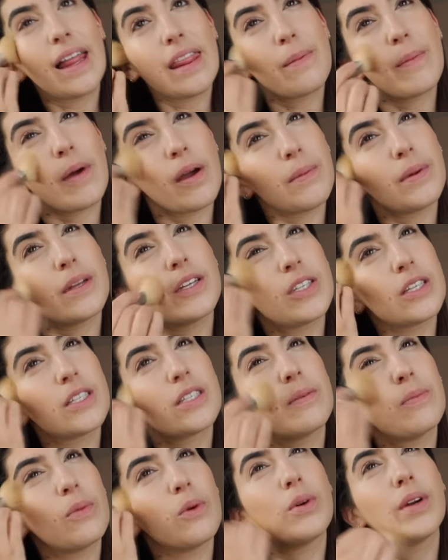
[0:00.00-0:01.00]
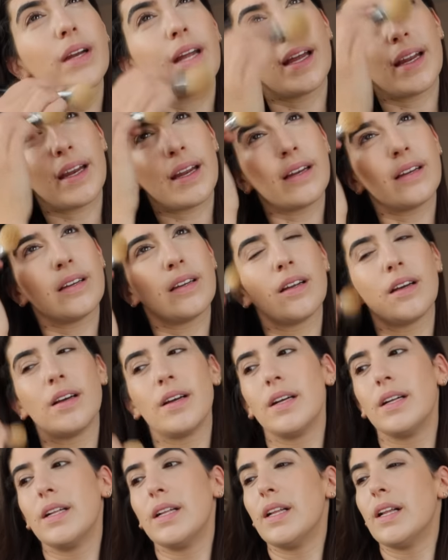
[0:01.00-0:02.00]
At the moment, it's just the morning and
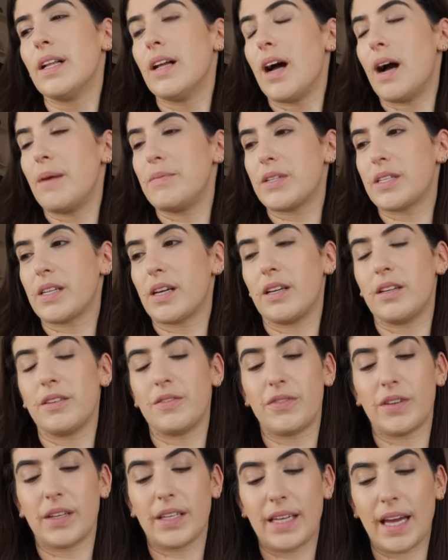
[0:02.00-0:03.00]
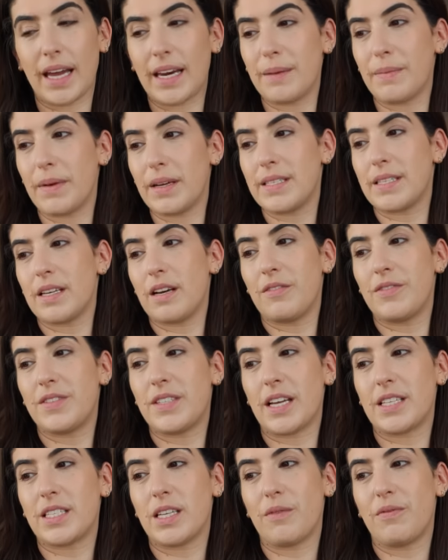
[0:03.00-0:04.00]
I'm just kind of getting myself
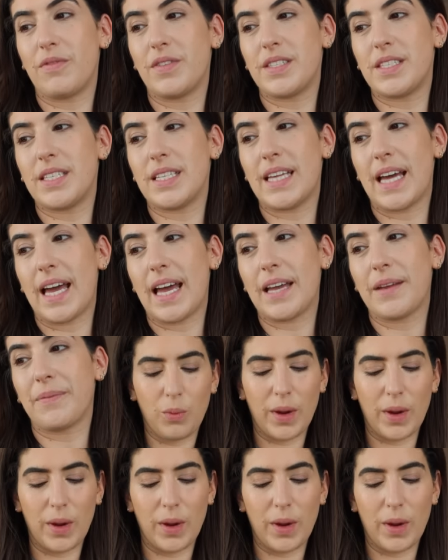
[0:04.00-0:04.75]
set up for today.